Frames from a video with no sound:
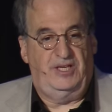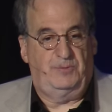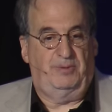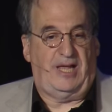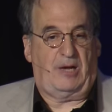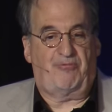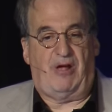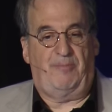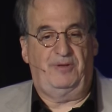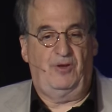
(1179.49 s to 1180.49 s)
these black
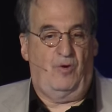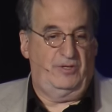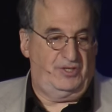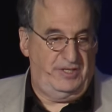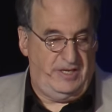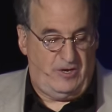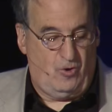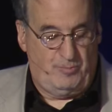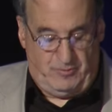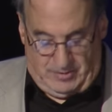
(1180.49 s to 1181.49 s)
property owners in their
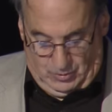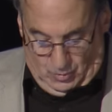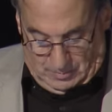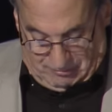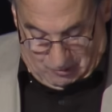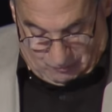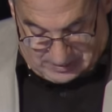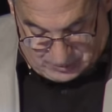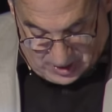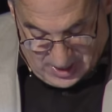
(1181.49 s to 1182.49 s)
urban renewal
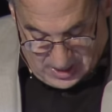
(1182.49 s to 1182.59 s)
programs.